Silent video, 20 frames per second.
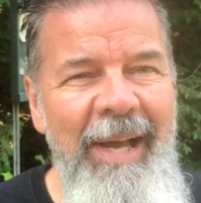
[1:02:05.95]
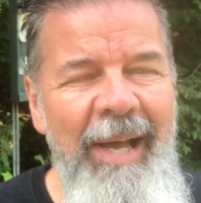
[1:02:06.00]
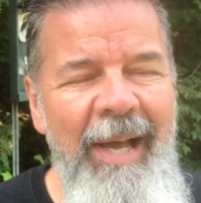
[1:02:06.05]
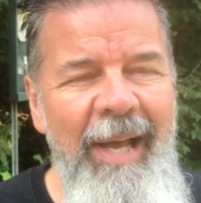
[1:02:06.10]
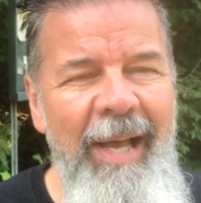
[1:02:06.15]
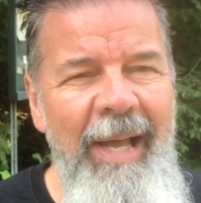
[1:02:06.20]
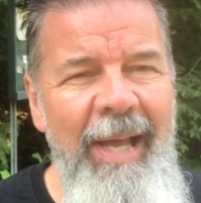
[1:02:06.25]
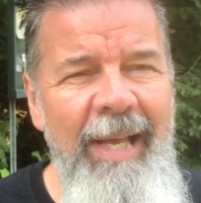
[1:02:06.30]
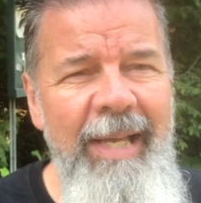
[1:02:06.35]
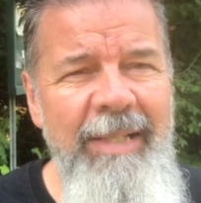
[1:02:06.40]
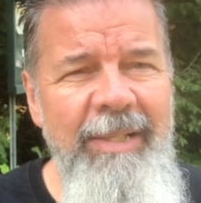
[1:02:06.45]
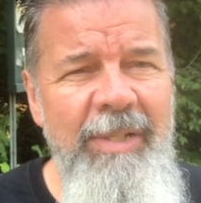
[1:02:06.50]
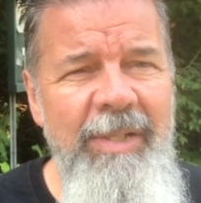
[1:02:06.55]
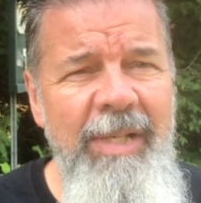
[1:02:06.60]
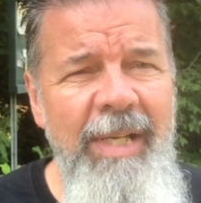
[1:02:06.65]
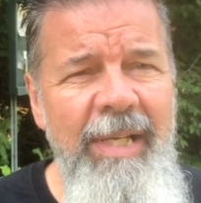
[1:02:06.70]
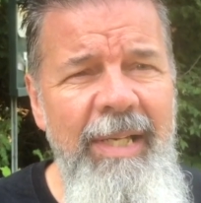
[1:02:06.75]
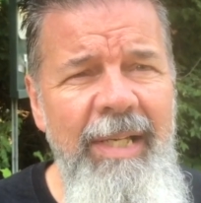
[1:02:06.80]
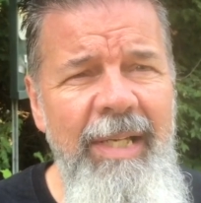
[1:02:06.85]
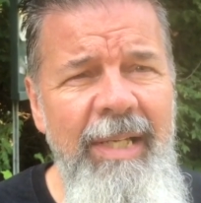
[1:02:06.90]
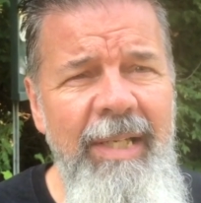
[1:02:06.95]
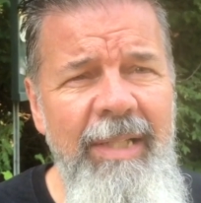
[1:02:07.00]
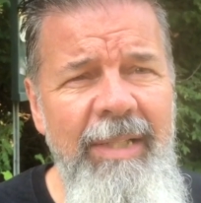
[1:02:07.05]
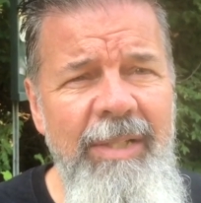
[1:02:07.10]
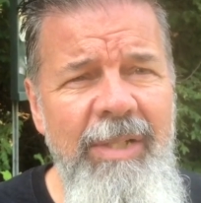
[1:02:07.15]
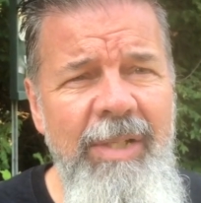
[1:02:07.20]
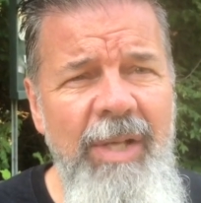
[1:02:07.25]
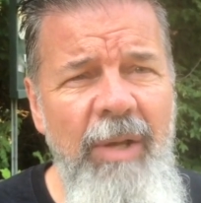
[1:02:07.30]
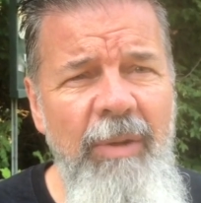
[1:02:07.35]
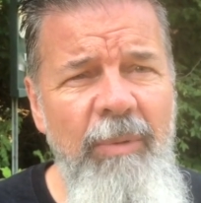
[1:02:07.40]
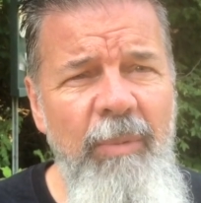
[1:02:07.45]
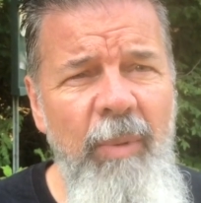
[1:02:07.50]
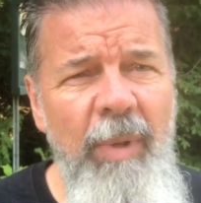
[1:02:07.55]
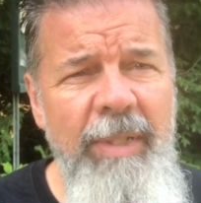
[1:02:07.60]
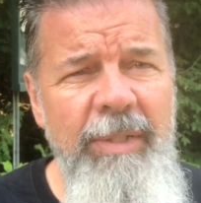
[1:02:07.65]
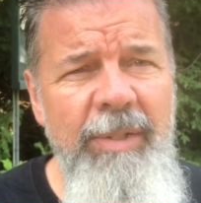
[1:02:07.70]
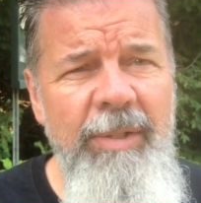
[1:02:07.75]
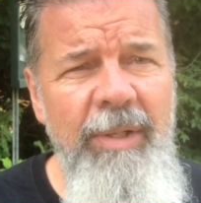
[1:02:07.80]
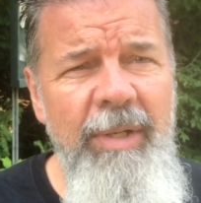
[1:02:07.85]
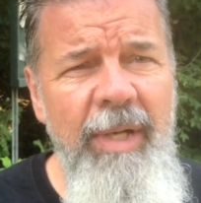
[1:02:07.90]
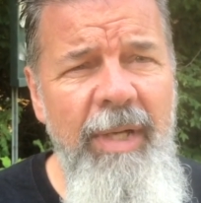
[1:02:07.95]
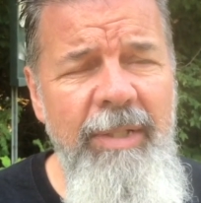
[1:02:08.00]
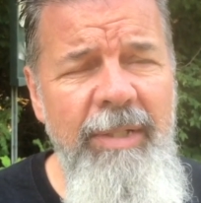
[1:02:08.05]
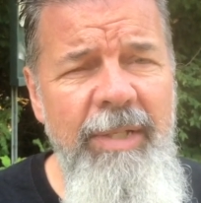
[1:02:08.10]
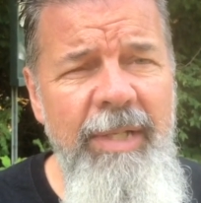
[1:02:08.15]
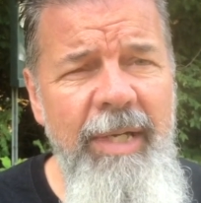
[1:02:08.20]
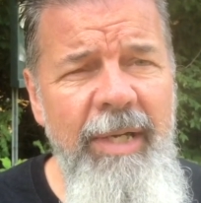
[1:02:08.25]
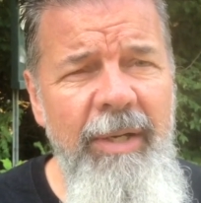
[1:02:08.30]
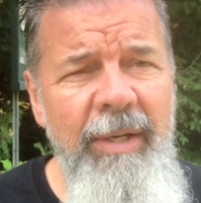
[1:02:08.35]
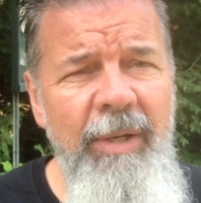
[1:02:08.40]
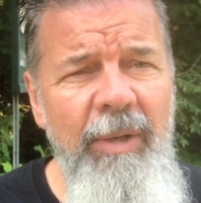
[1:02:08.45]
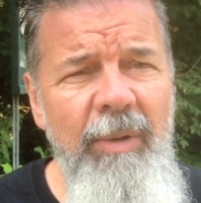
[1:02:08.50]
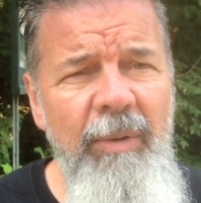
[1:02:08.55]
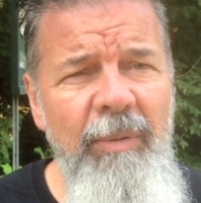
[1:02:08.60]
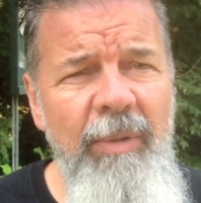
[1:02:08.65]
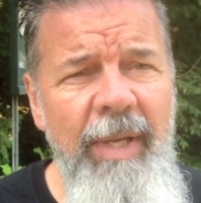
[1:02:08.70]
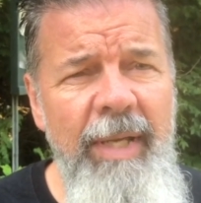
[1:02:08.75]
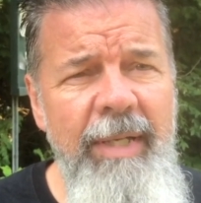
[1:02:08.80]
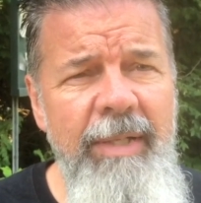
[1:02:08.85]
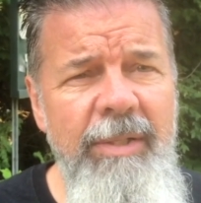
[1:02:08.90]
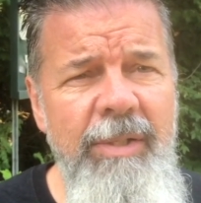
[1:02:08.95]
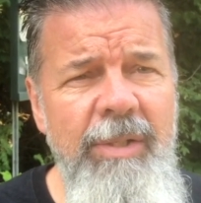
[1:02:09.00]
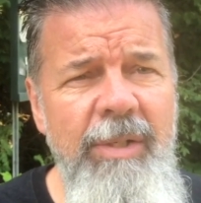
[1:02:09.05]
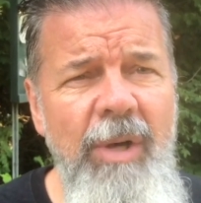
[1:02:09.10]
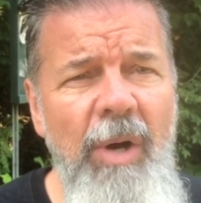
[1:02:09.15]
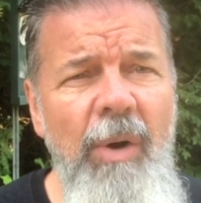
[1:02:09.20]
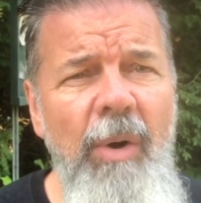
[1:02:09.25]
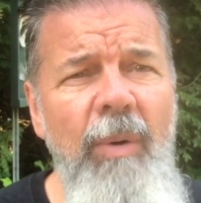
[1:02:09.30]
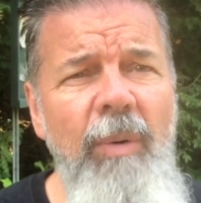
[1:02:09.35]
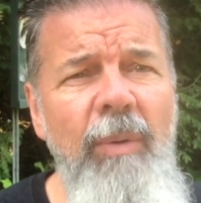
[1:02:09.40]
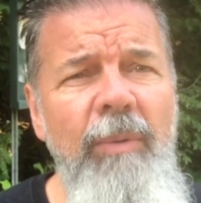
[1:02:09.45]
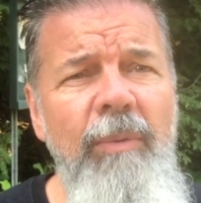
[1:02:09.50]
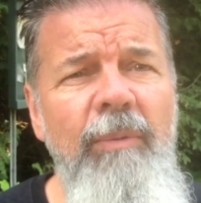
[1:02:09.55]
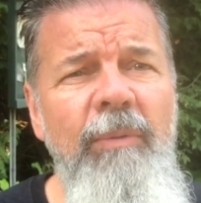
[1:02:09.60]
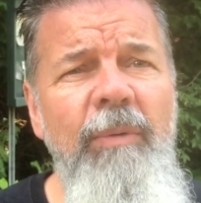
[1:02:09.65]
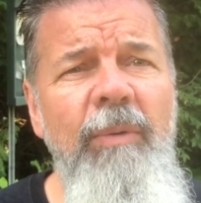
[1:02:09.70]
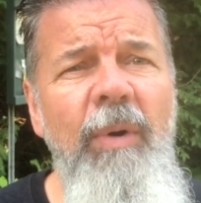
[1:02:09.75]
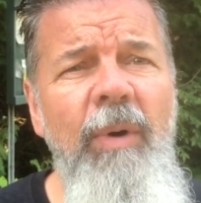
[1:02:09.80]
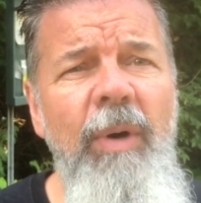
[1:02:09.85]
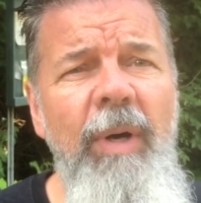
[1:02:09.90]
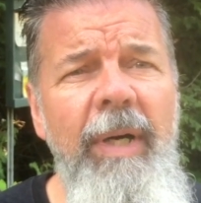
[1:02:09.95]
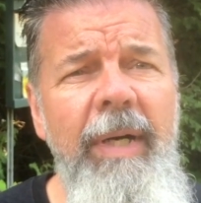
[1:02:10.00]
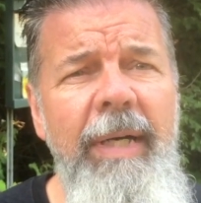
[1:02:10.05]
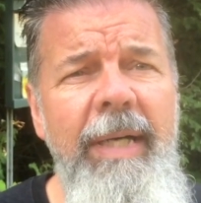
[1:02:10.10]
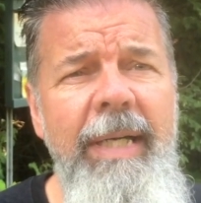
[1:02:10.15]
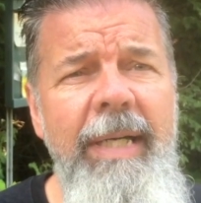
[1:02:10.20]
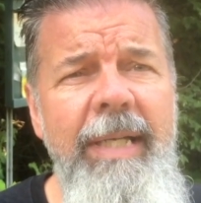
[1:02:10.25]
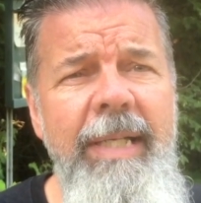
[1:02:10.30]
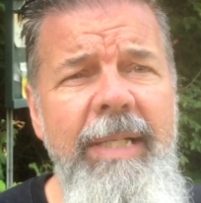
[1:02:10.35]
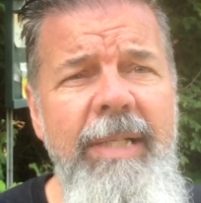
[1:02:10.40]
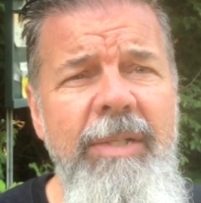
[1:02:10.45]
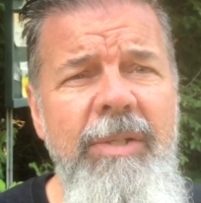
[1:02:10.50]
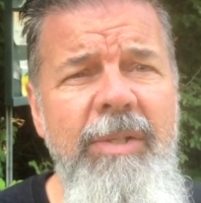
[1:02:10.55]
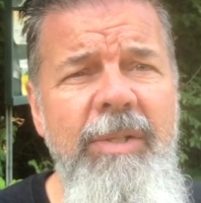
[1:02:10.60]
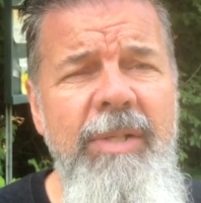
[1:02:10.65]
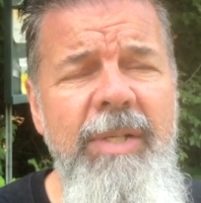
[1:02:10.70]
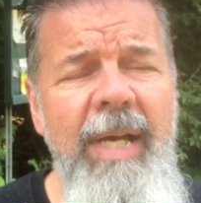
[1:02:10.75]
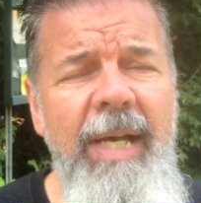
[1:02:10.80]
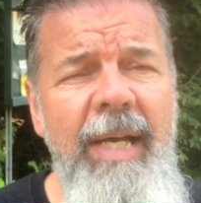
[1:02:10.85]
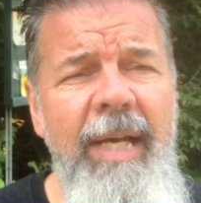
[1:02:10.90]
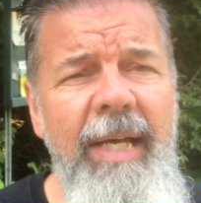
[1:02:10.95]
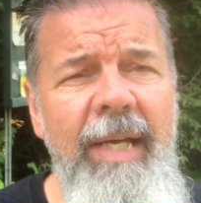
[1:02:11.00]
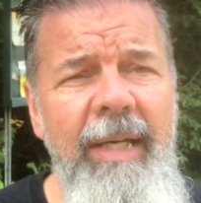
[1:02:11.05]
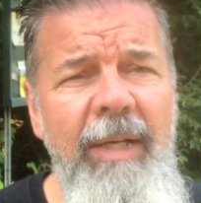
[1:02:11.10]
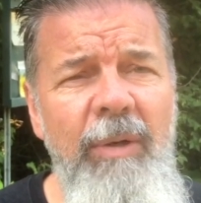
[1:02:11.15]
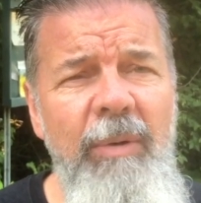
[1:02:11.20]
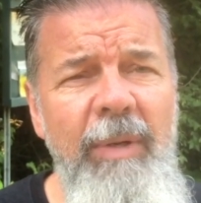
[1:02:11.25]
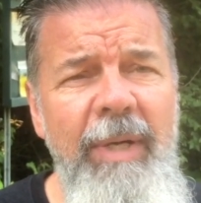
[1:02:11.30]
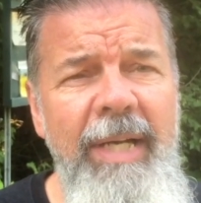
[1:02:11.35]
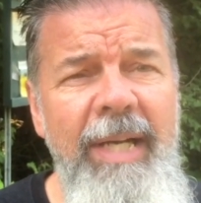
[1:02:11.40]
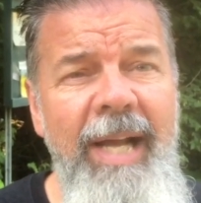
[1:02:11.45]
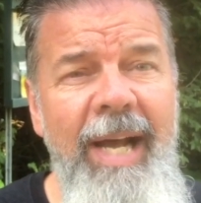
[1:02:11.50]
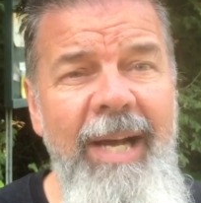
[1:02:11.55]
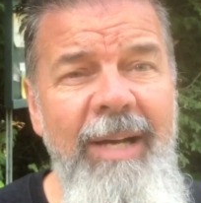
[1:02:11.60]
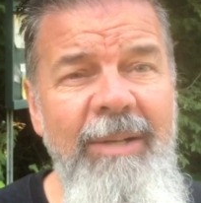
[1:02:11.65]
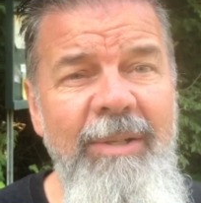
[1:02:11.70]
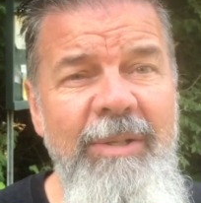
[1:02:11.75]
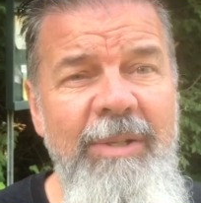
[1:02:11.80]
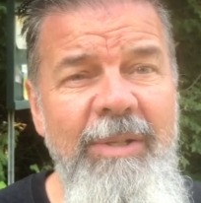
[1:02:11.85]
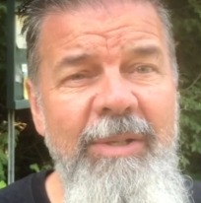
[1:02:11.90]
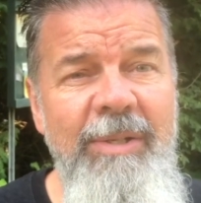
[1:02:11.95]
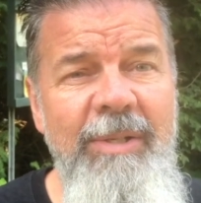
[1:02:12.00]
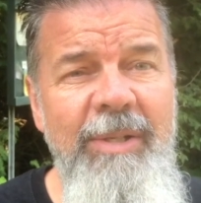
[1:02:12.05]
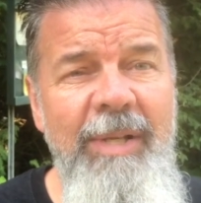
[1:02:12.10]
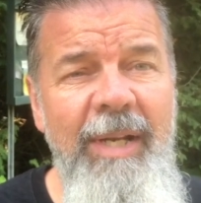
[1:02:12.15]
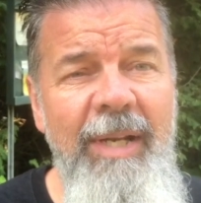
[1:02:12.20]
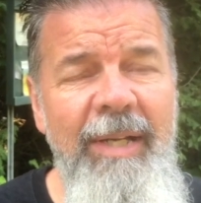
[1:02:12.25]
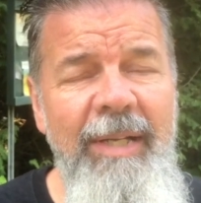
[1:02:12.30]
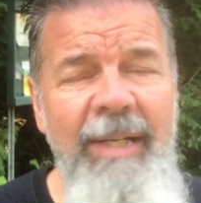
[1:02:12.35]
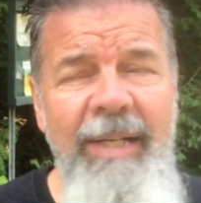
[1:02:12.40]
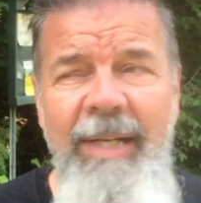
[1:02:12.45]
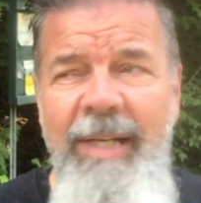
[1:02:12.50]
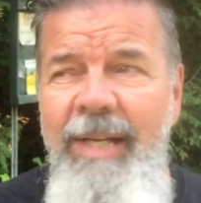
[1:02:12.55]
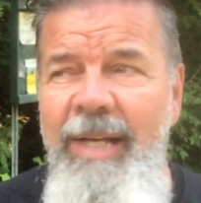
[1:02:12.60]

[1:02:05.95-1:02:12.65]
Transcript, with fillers: uh, a city in southwestern Ontario that is known for its uh, greenhouses and